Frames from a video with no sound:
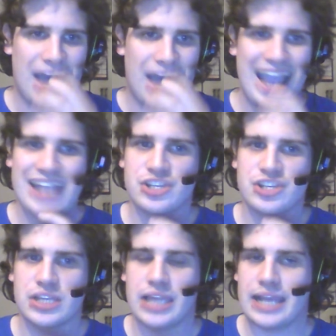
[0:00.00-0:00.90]
I
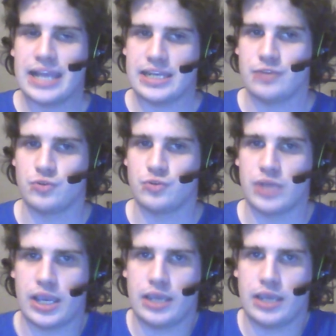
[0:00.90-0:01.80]
actually liked Andrew
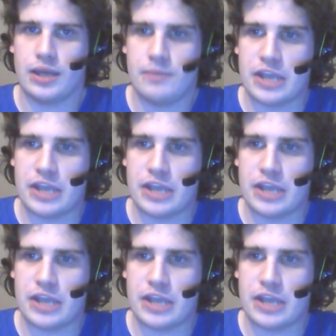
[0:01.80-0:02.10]
Yang, and I'm